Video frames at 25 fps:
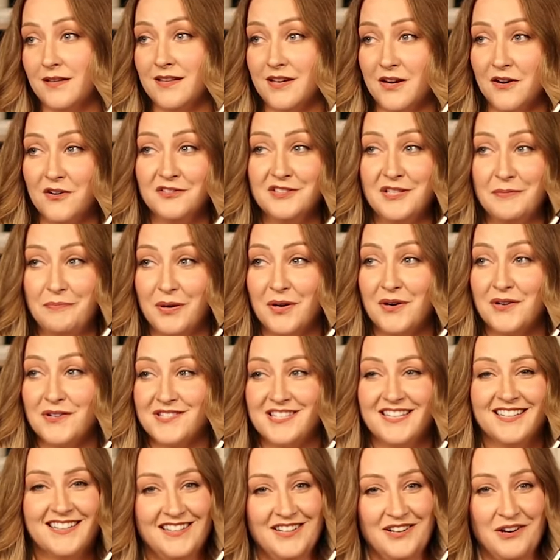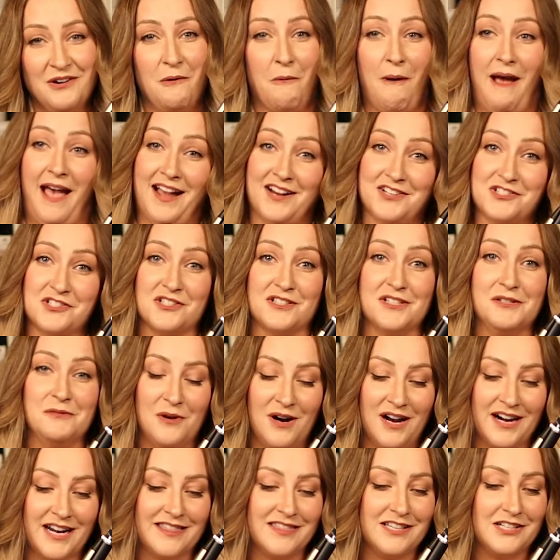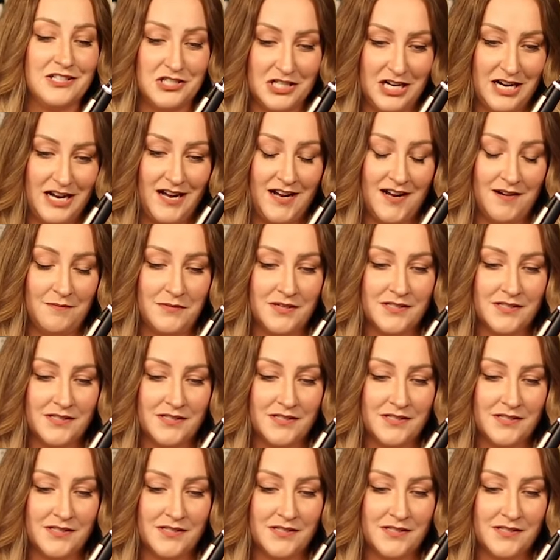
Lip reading: the only person who actually wanted the job.